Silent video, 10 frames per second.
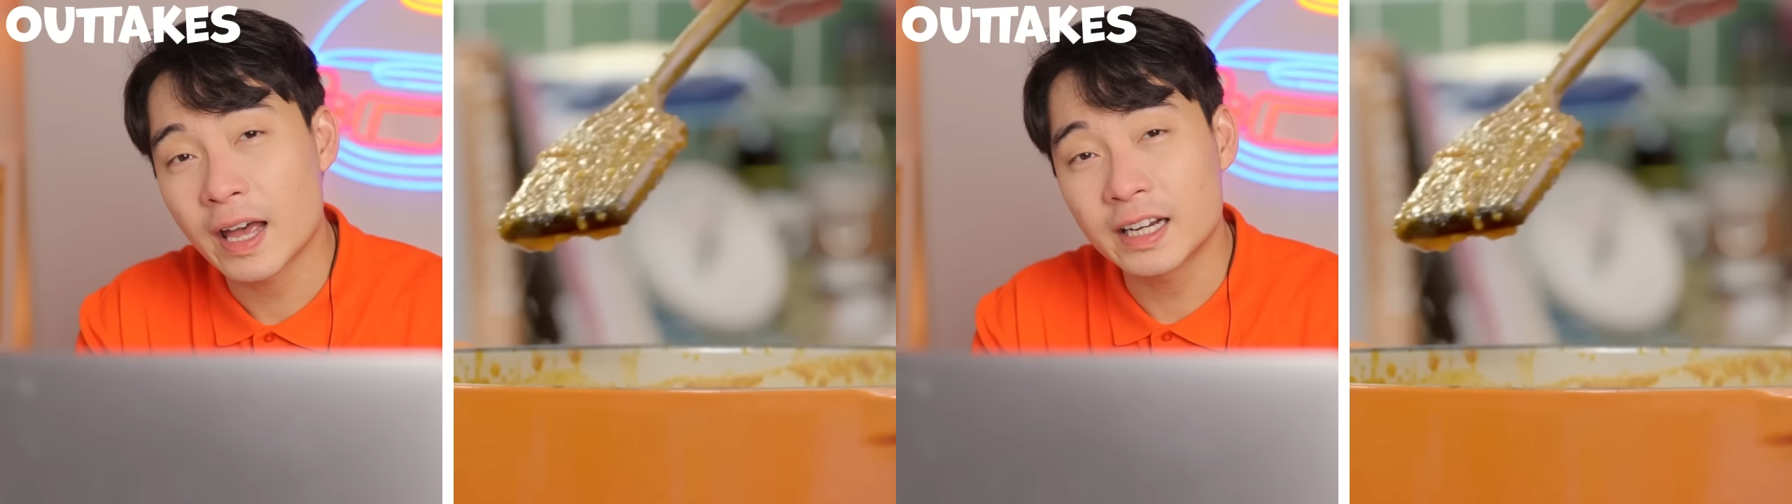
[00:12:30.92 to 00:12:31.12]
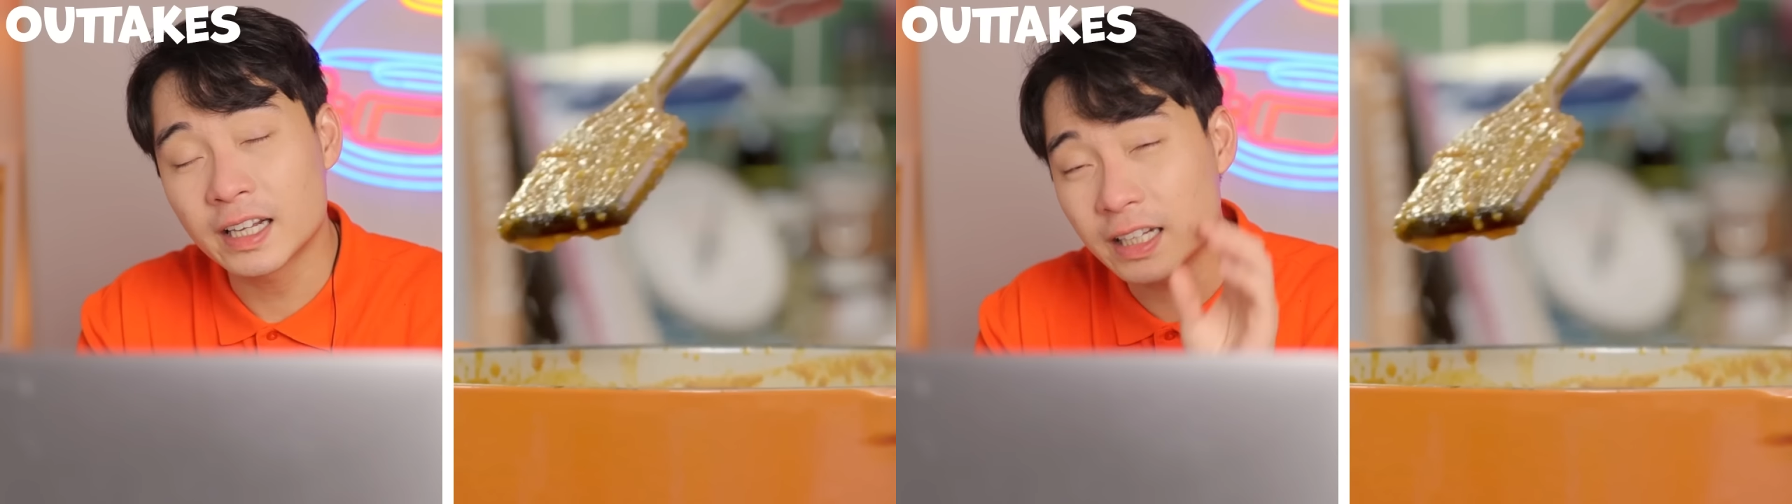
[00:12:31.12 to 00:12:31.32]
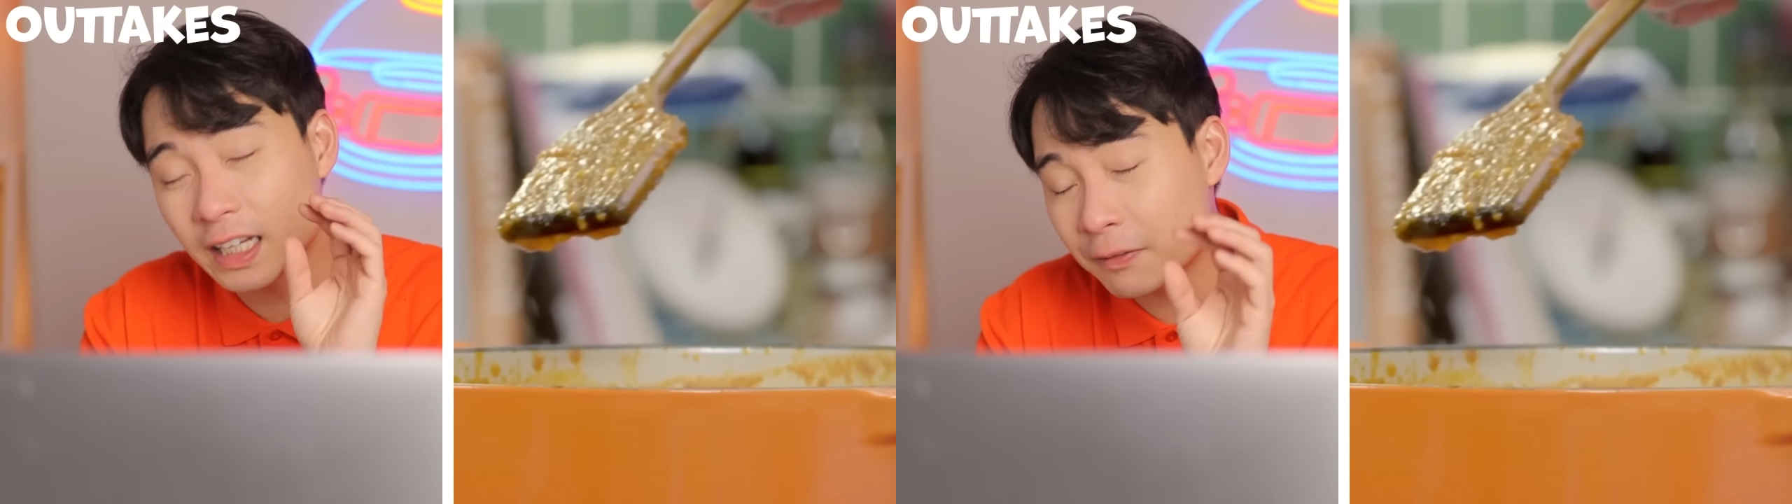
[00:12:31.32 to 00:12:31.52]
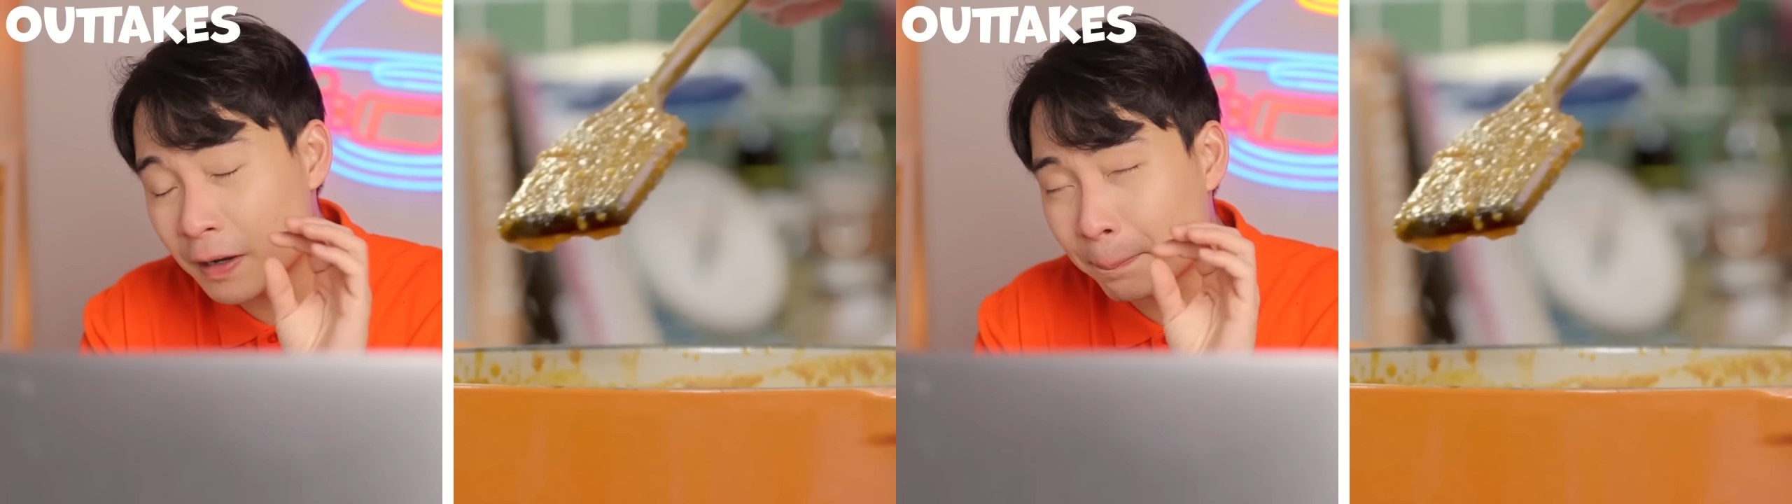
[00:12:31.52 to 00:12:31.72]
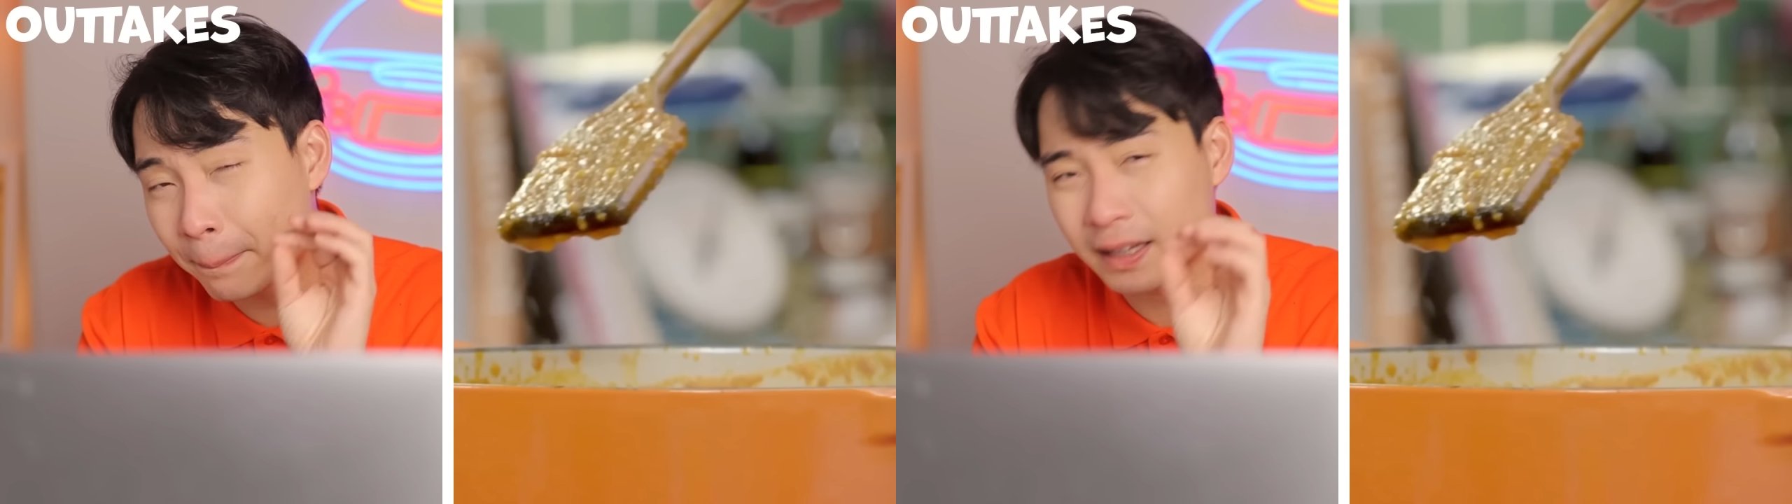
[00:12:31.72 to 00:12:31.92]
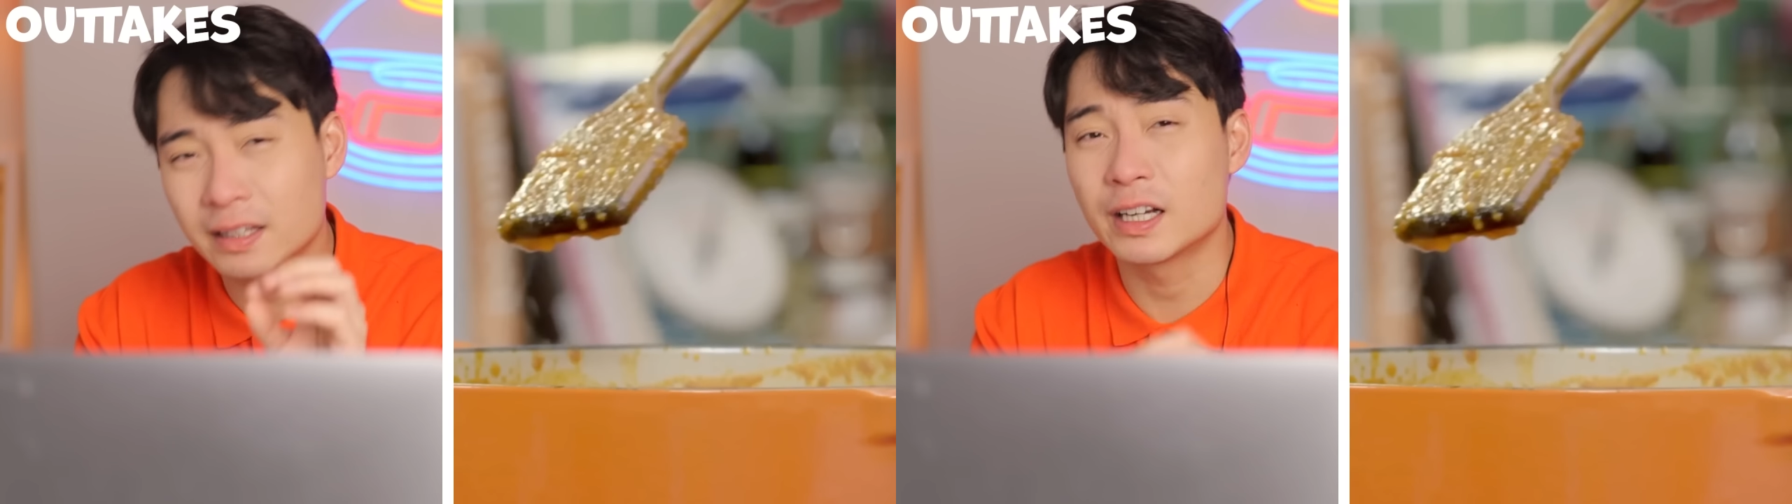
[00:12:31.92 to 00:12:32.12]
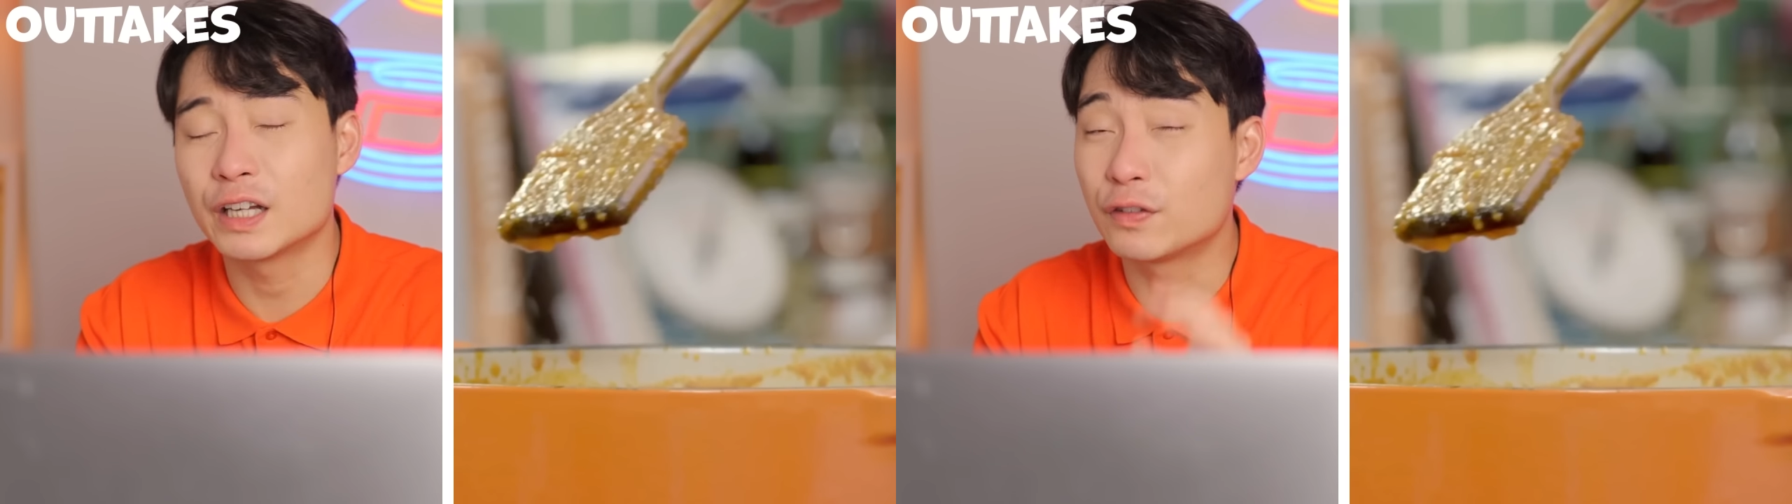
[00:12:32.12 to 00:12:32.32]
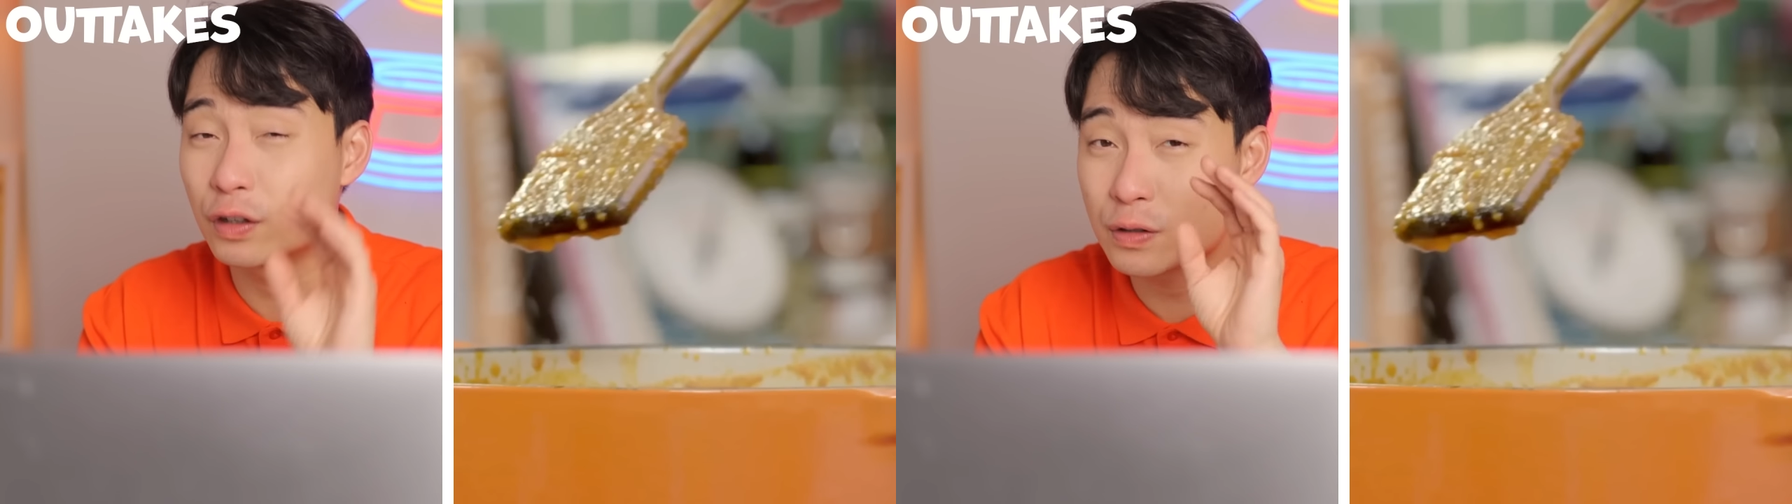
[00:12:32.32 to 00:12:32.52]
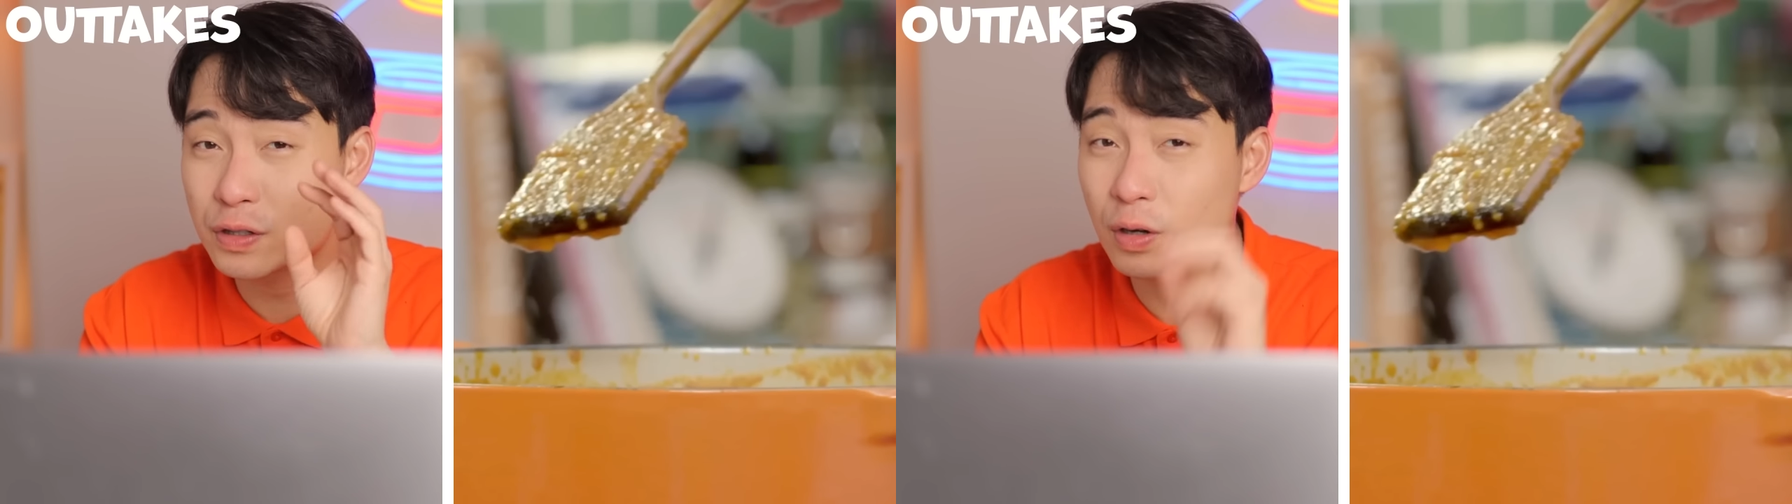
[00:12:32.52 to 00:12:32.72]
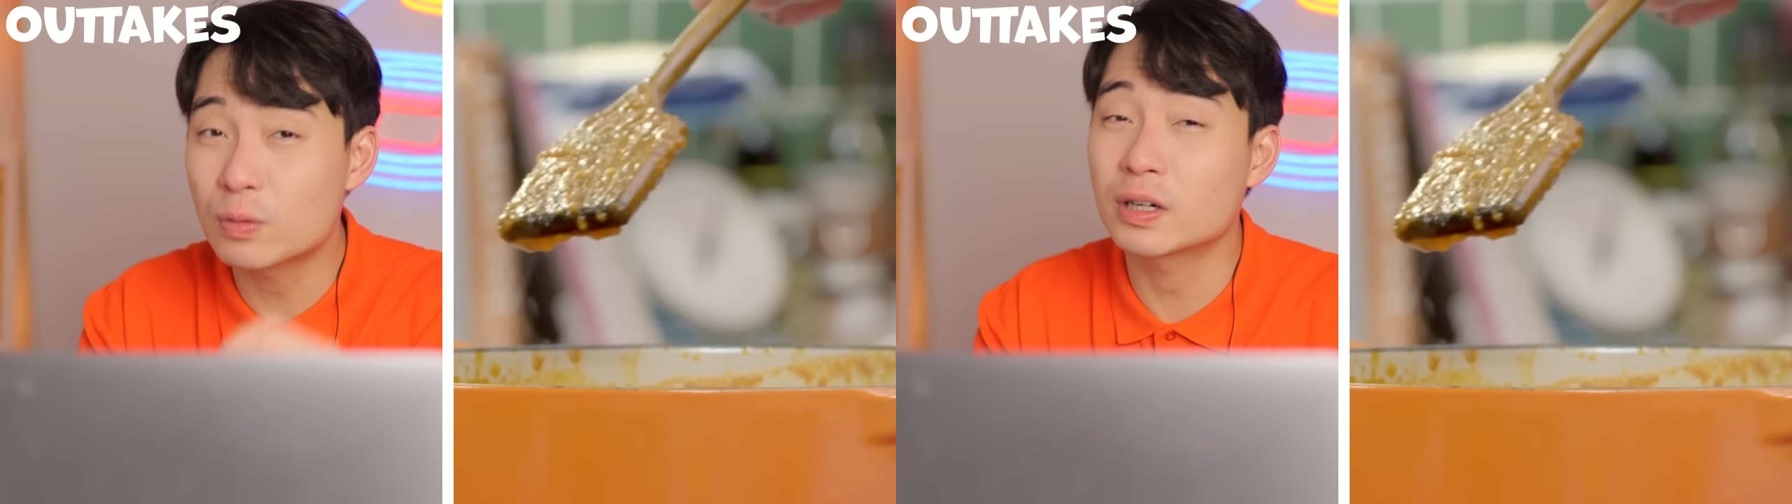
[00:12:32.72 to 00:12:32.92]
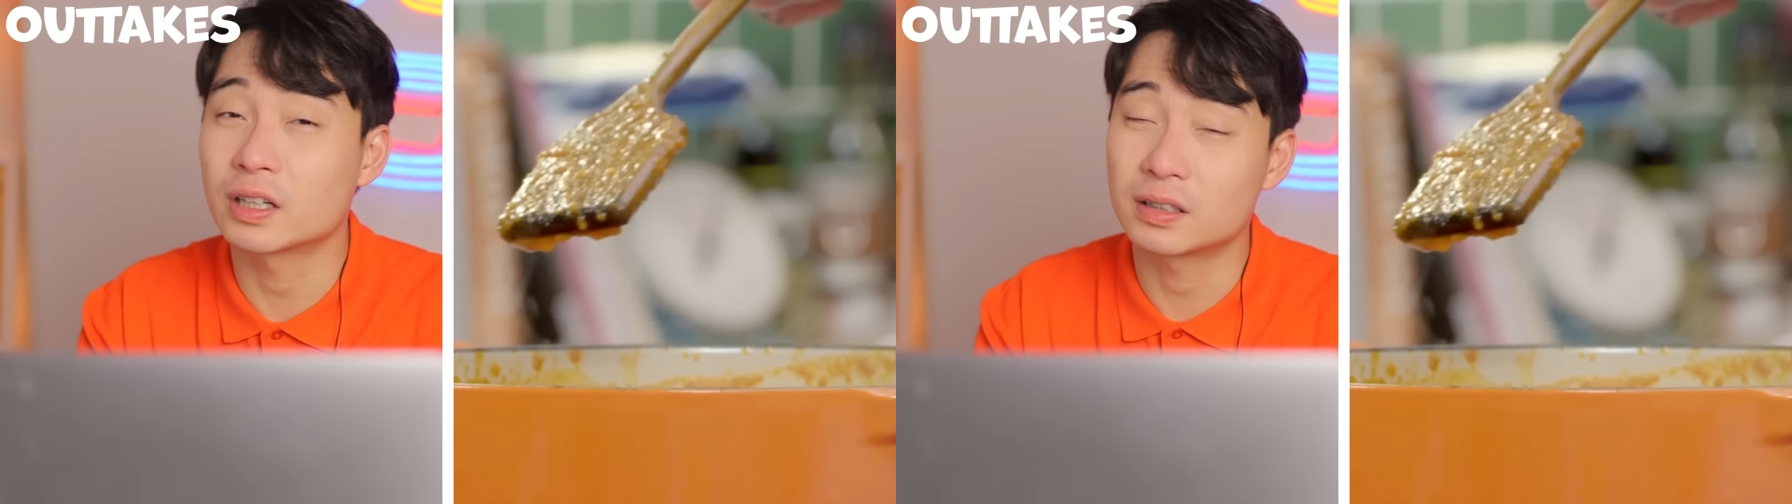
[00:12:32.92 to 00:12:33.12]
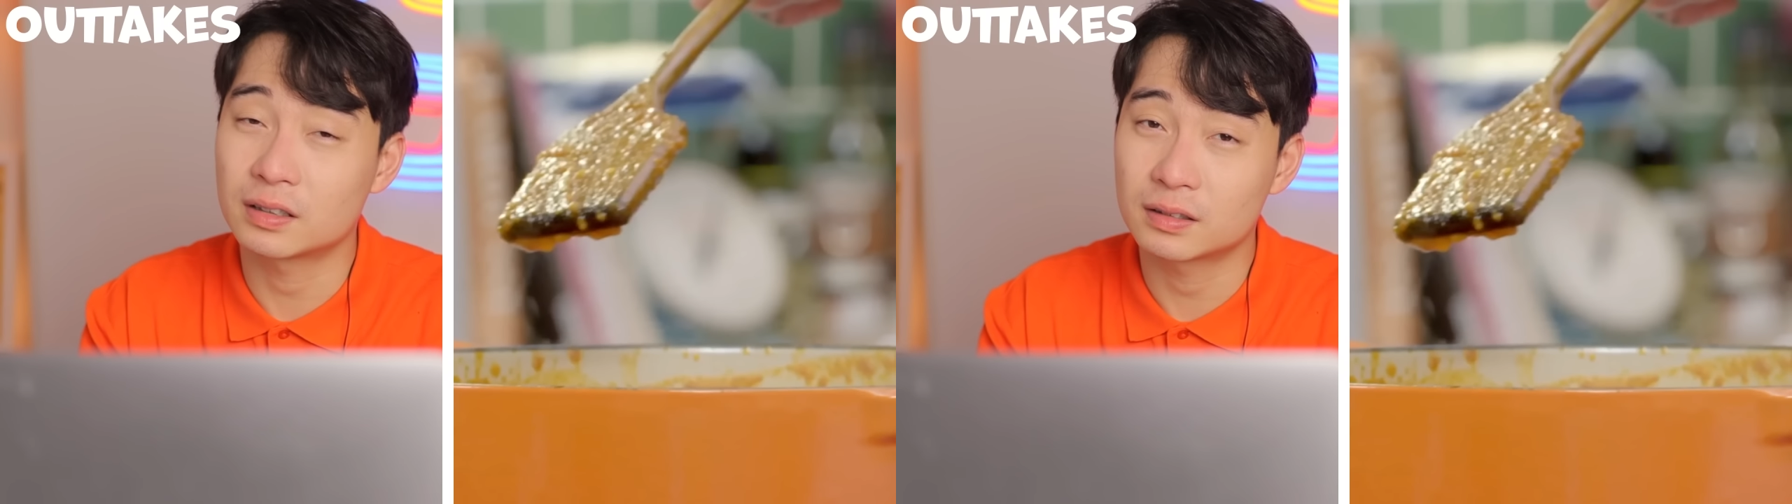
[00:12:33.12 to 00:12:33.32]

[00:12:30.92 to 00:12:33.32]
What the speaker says: And it even better if you use yogurt.